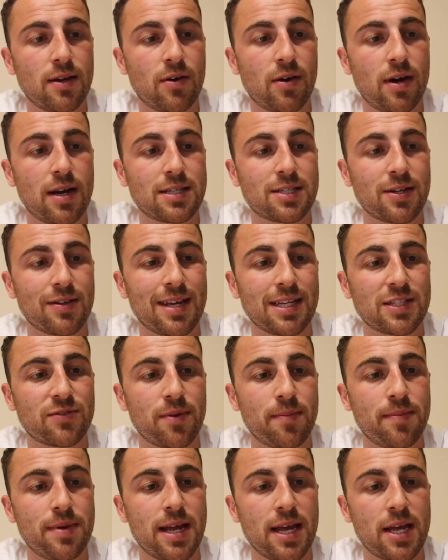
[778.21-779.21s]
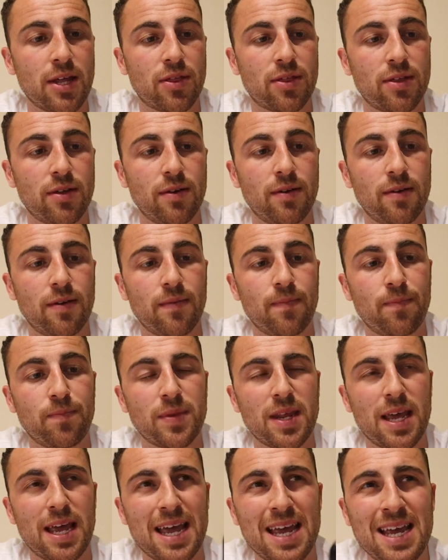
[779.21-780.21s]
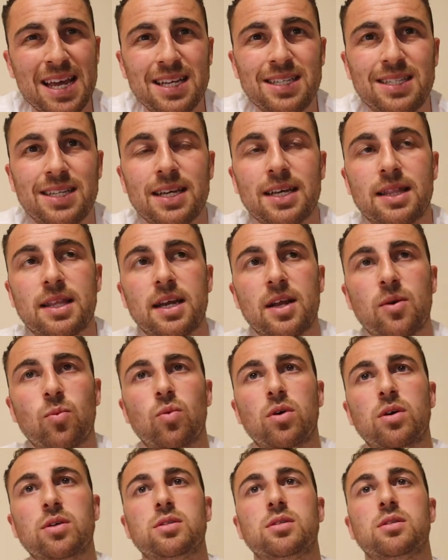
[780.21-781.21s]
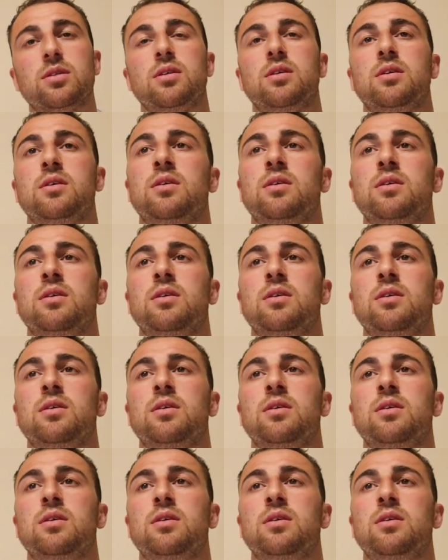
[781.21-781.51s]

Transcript: All right, so that's from Nathan. Easier than it was.